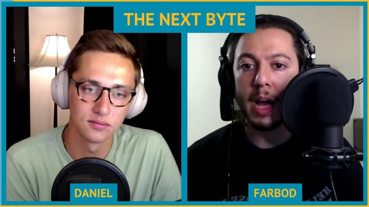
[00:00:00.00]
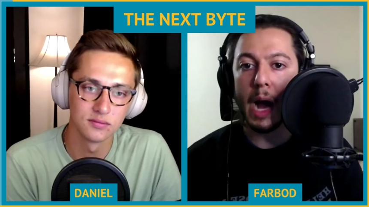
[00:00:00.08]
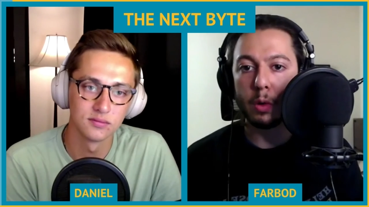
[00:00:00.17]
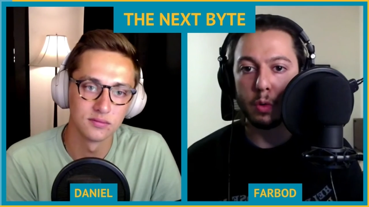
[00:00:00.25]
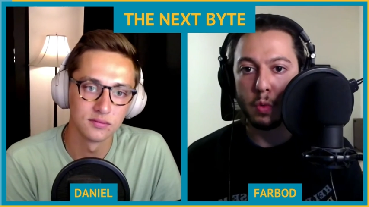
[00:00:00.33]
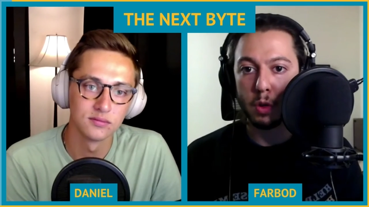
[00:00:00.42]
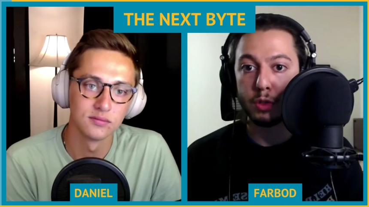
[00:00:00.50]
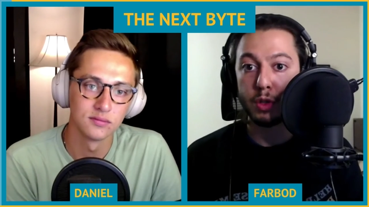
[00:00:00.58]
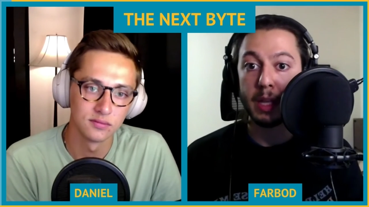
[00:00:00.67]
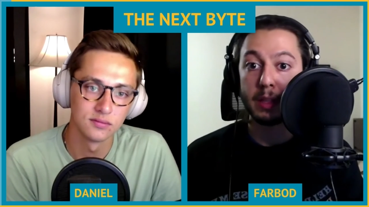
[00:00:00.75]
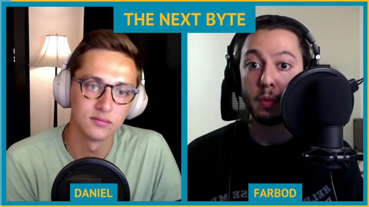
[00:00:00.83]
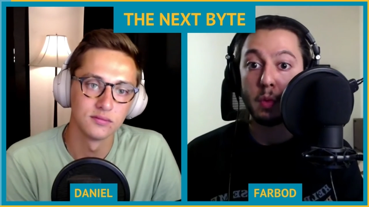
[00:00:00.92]
Speaker 1: the outer world
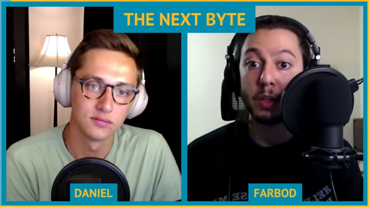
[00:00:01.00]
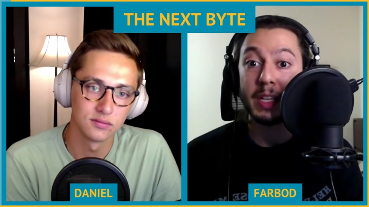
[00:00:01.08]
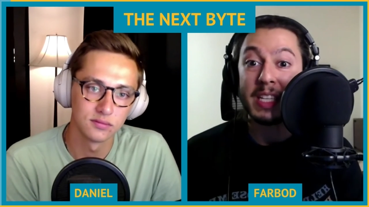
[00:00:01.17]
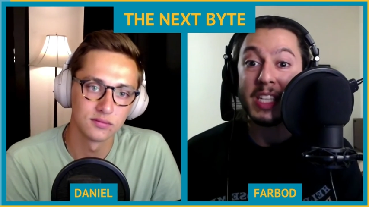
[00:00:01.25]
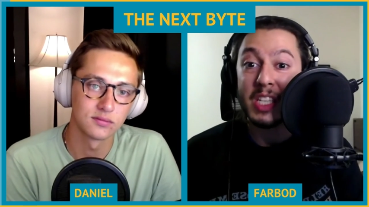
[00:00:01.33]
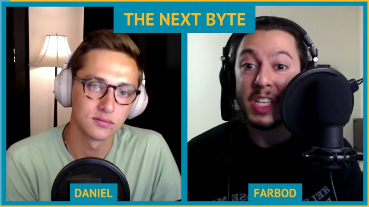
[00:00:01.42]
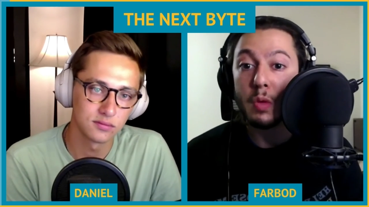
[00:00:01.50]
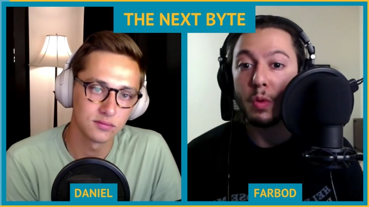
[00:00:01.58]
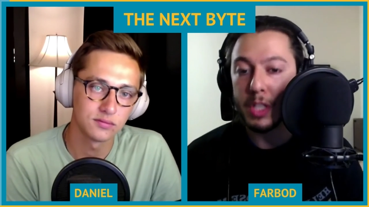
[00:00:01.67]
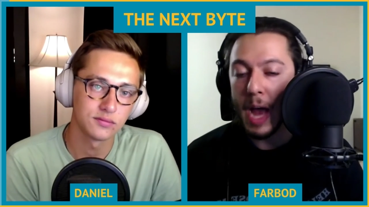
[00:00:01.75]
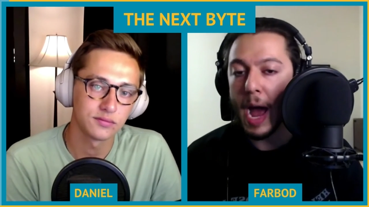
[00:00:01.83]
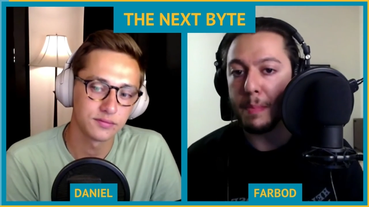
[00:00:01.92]
so that the world can see
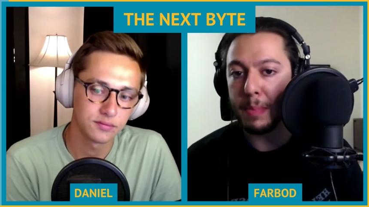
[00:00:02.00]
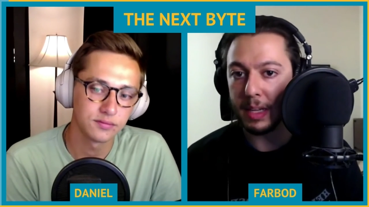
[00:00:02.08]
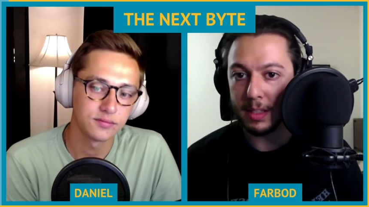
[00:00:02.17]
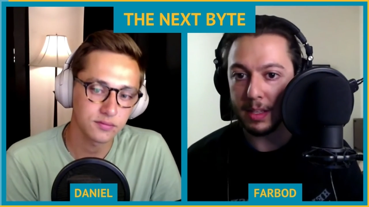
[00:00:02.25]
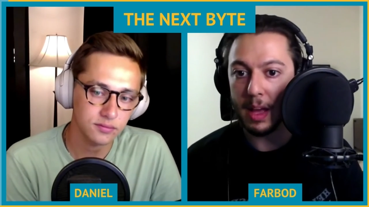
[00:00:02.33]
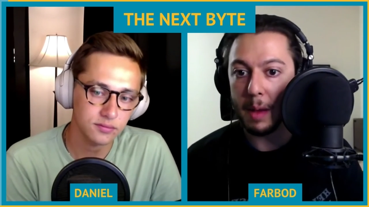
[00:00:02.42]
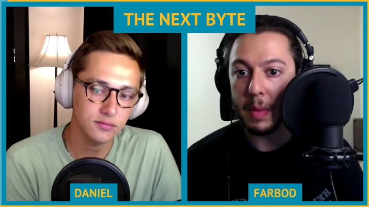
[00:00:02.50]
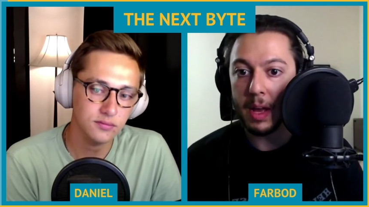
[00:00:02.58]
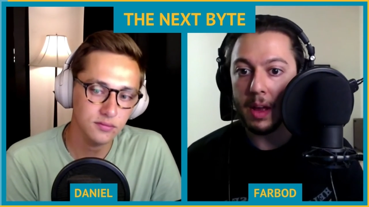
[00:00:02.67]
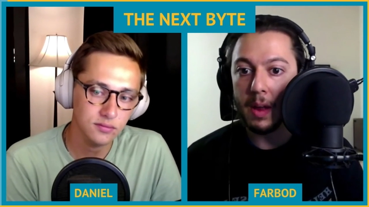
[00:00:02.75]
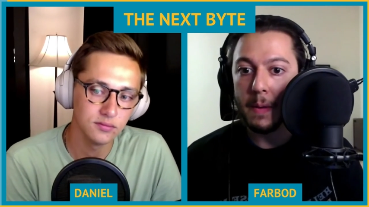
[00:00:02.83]
what's happening to them.